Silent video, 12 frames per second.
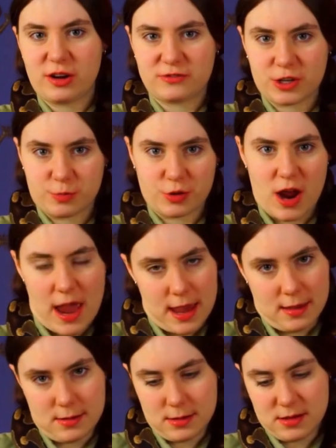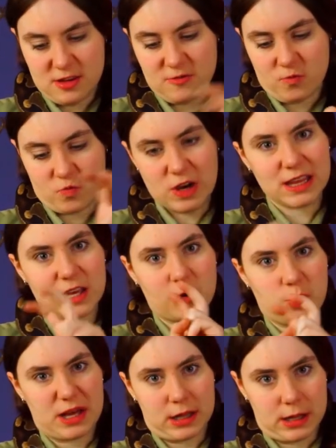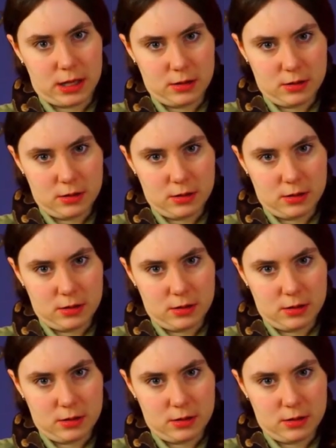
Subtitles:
of their prey. Really quickly.